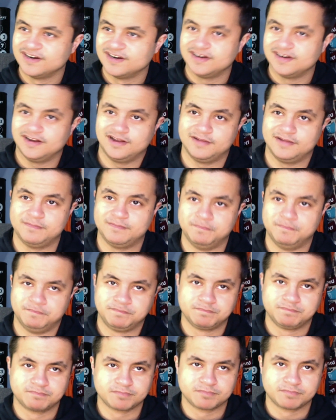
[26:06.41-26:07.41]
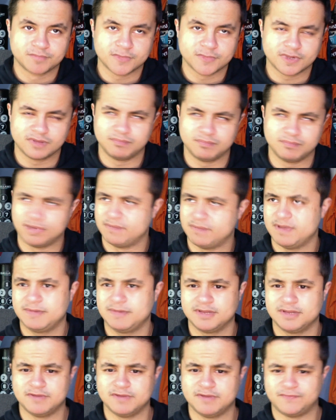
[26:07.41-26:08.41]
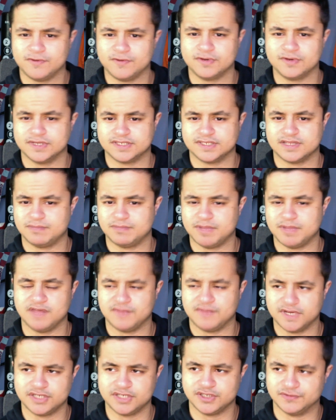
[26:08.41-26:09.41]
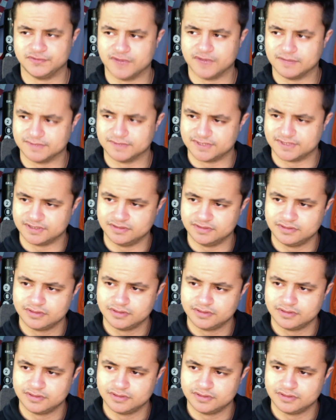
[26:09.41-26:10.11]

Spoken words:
But maybe the midfield is a bit of an issue for Everton.